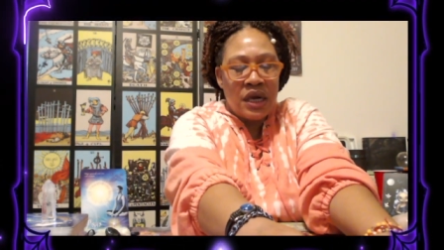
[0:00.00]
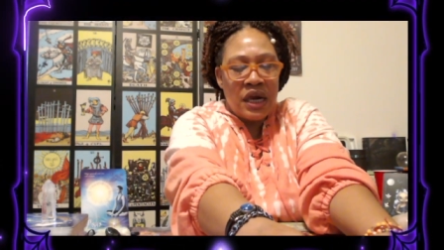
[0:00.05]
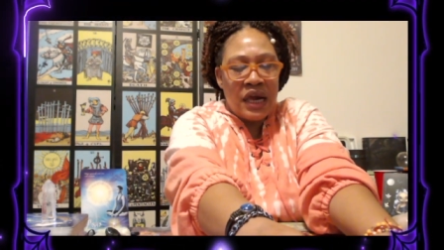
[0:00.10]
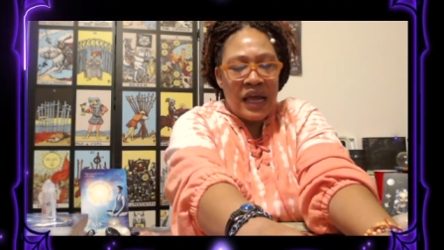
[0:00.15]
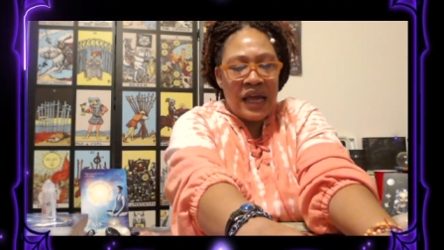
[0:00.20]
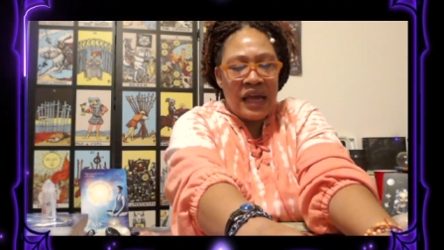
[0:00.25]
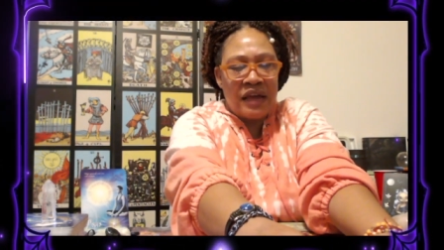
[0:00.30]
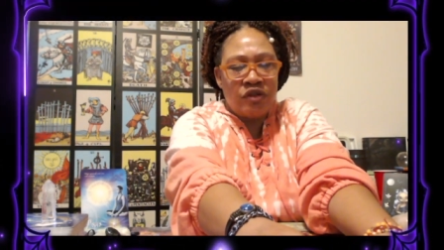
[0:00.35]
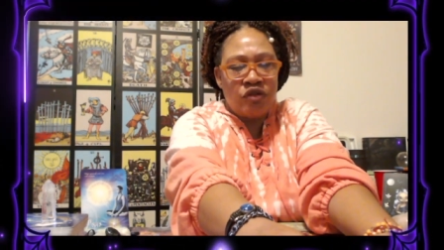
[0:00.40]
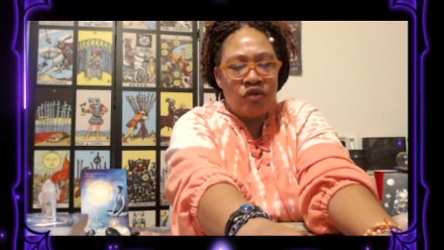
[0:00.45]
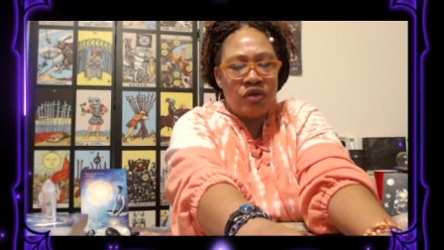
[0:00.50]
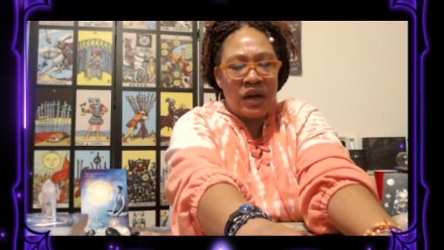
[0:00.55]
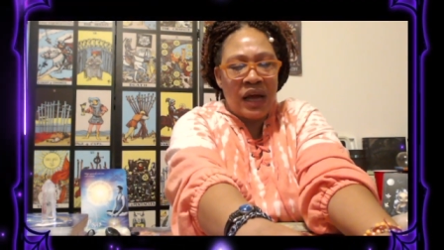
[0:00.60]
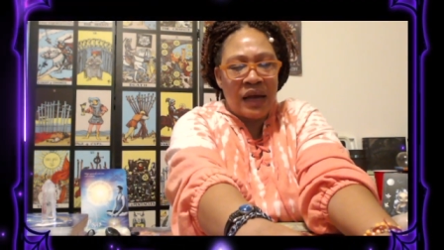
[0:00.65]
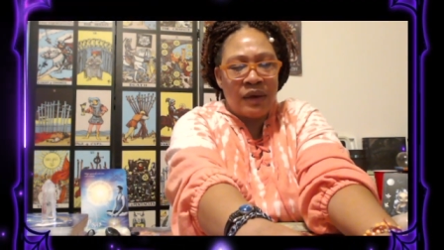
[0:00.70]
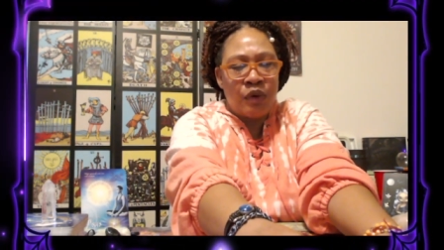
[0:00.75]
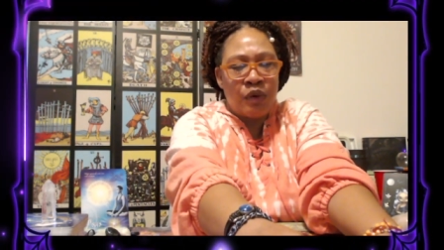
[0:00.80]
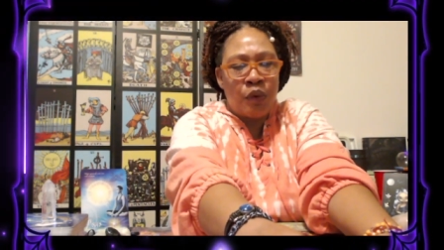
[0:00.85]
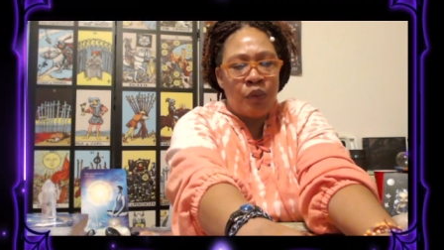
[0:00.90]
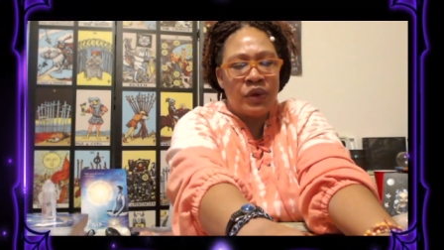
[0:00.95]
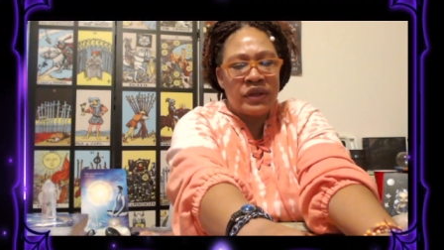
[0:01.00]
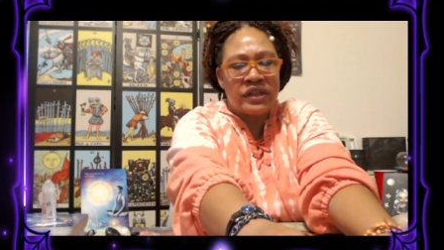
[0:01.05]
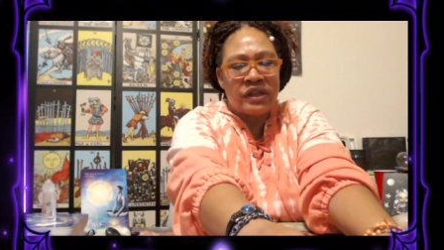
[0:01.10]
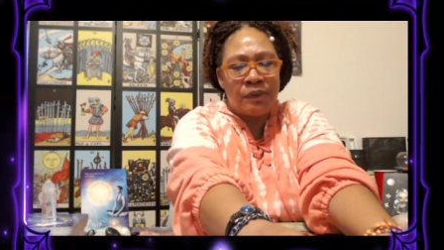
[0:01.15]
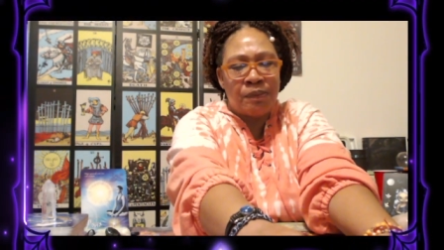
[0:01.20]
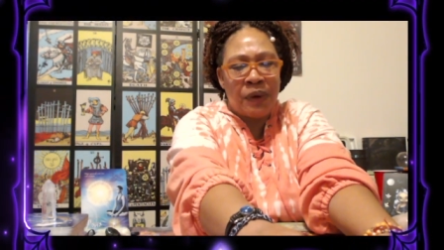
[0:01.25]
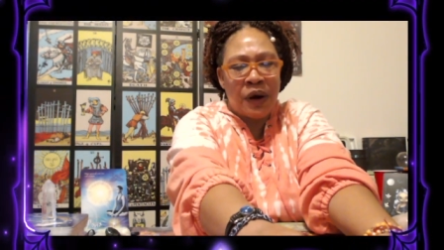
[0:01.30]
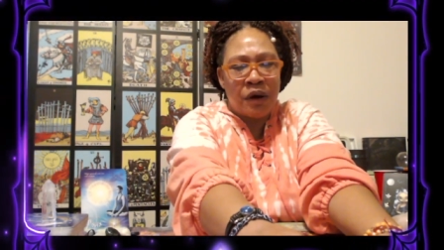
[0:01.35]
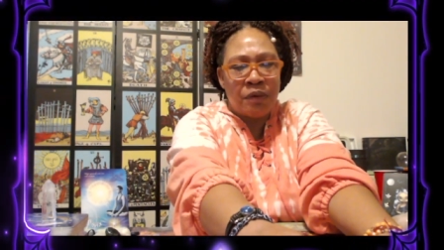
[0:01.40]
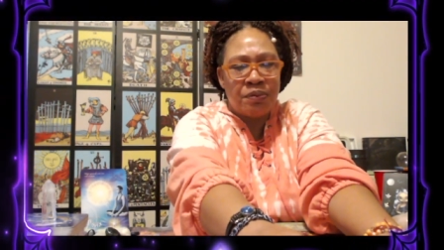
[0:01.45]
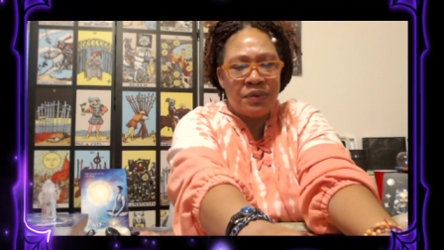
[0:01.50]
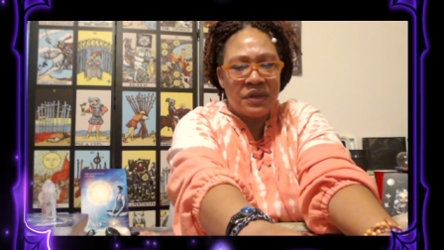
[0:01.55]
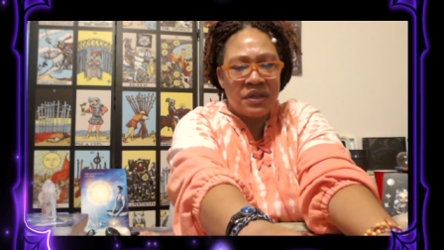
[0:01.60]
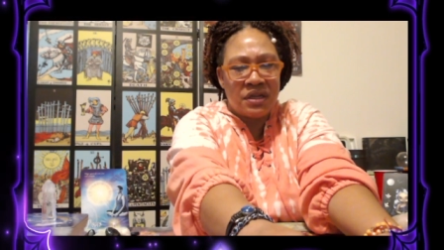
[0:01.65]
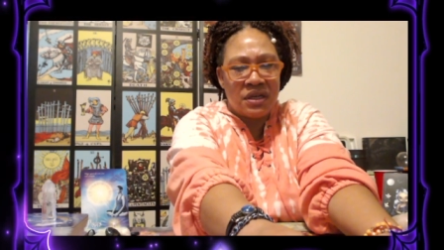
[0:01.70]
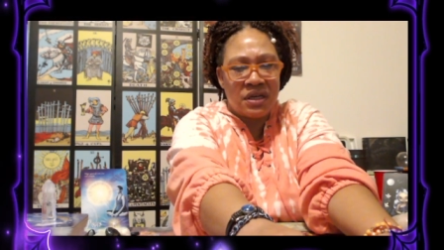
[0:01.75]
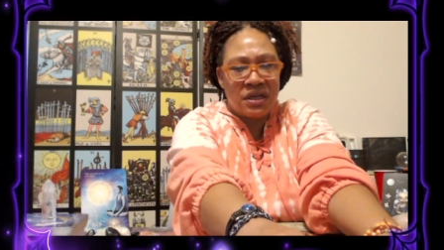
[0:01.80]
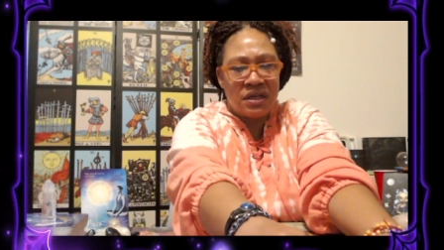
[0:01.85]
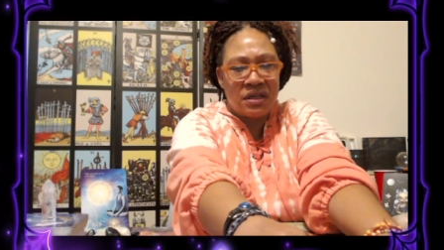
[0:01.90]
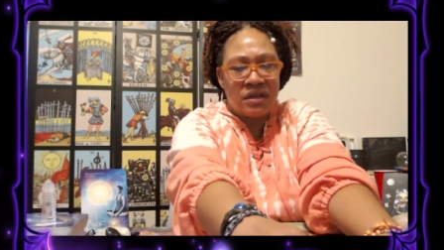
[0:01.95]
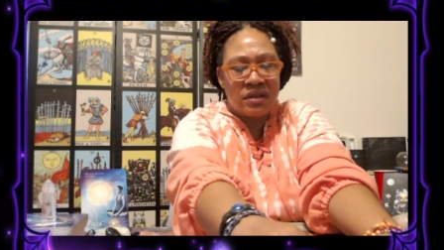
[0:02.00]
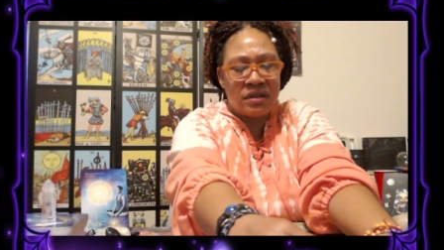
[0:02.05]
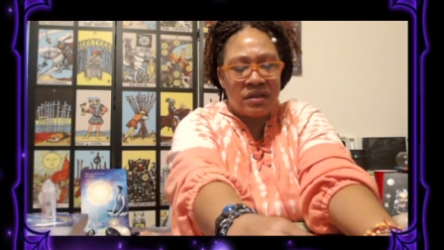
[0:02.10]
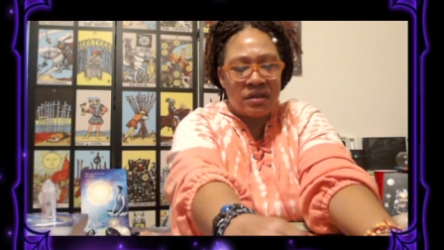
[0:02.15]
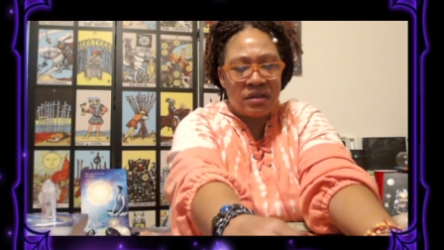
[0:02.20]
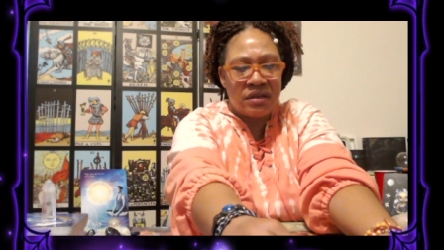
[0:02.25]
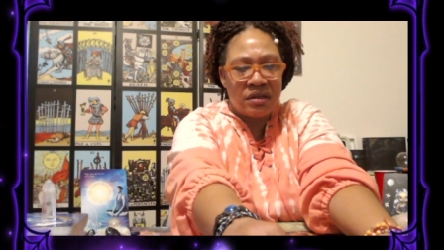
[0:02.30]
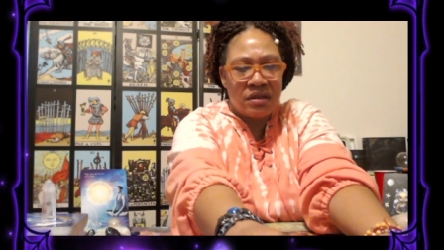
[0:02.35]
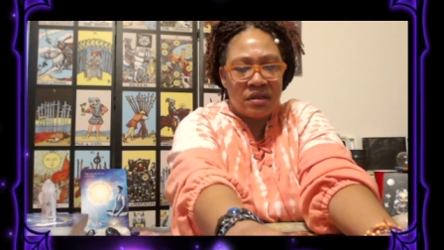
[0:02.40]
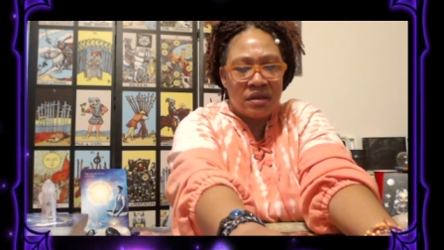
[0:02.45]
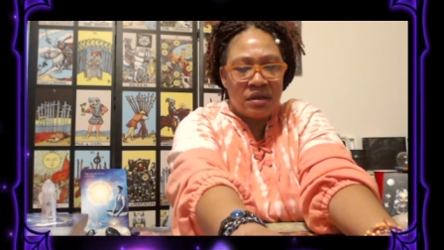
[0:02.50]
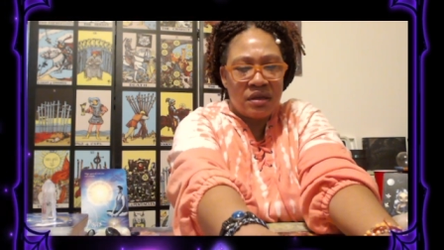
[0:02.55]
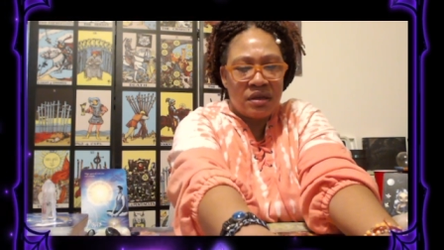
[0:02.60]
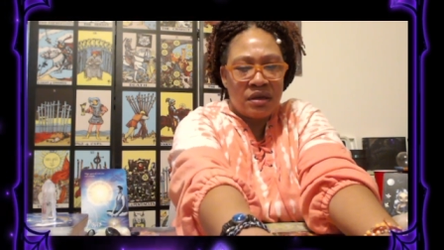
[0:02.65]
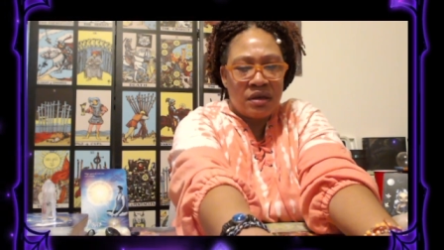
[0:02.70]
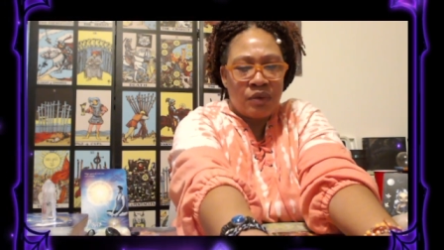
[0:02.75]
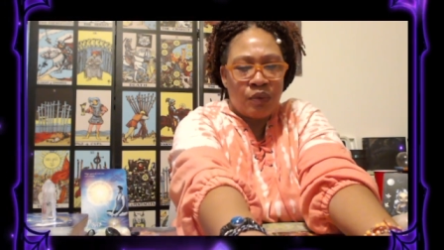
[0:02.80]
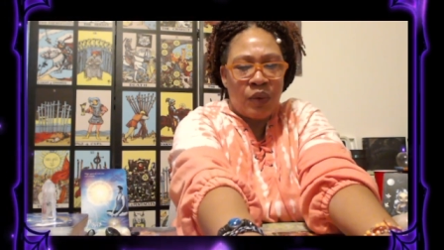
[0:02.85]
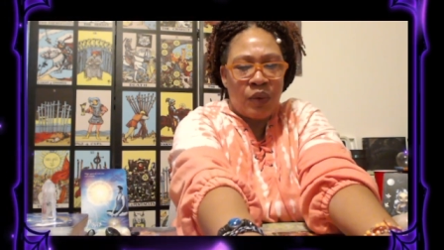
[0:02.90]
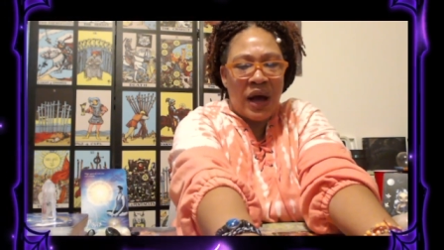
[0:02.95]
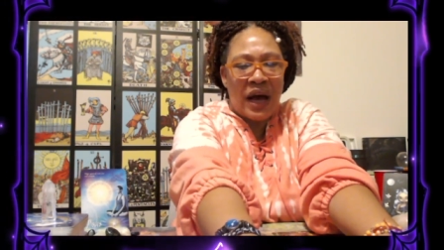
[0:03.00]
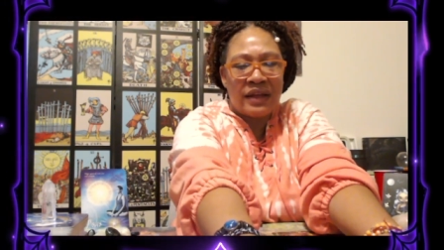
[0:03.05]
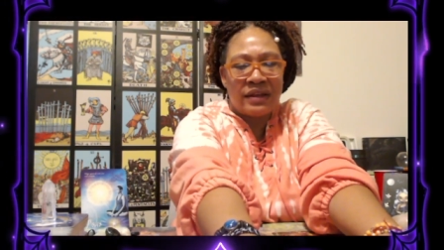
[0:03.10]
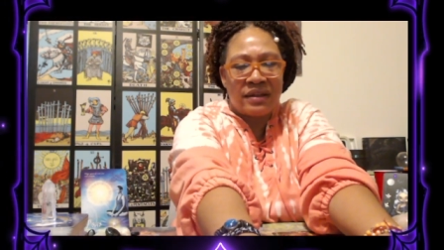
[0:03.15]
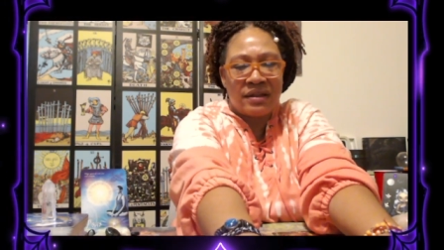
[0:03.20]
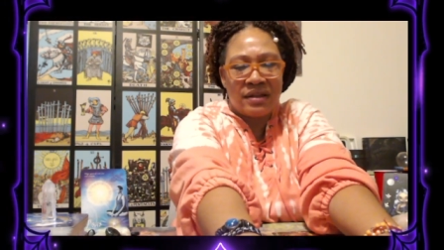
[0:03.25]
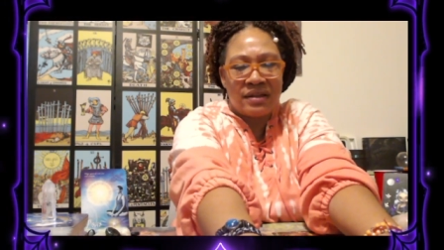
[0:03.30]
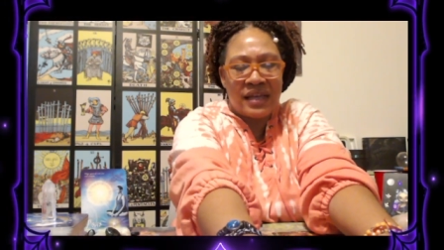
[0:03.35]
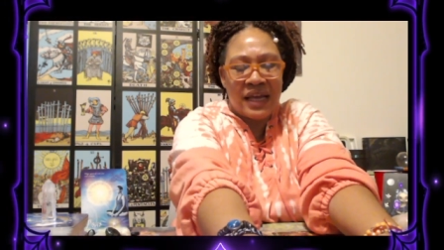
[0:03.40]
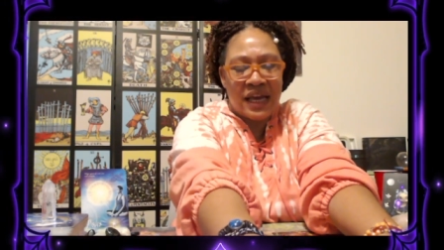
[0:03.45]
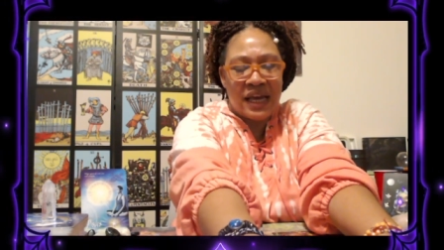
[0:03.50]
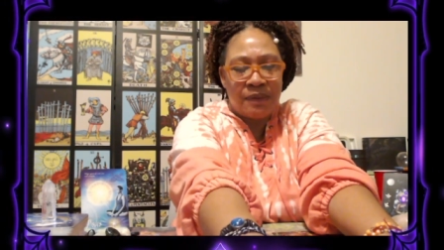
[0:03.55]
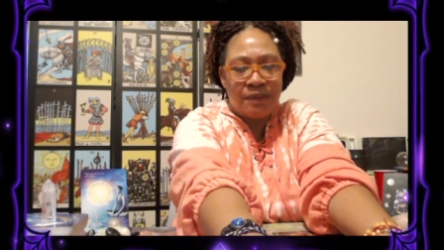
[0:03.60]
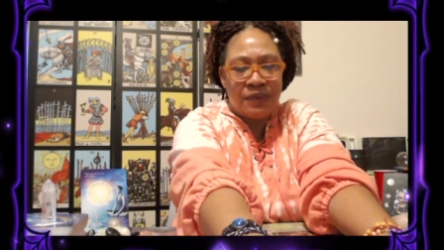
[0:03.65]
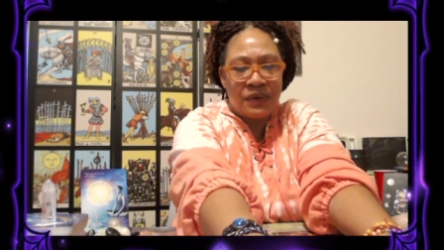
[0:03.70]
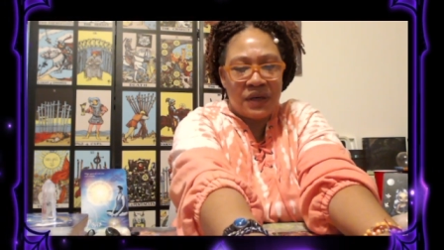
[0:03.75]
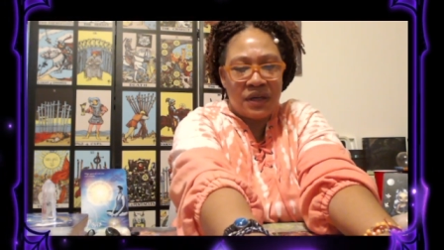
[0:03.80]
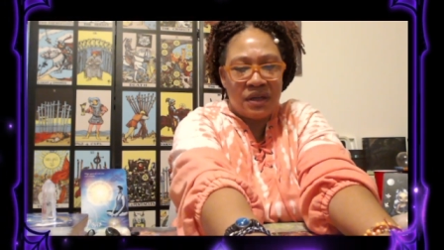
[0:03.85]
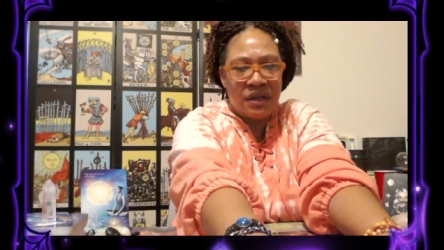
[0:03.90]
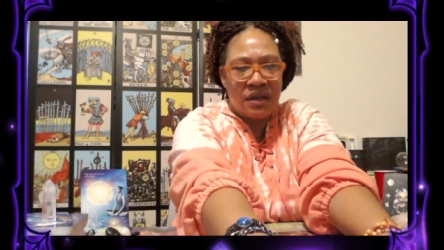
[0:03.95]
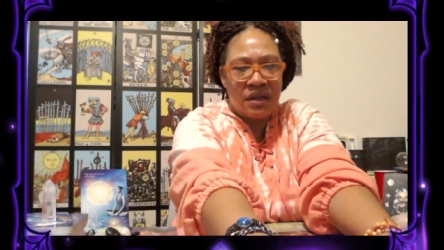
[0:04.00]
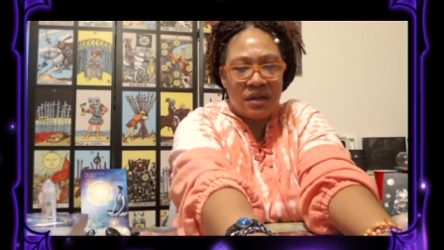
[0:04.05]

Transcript: And you like, well, what's the purpose of this? Why is this happening?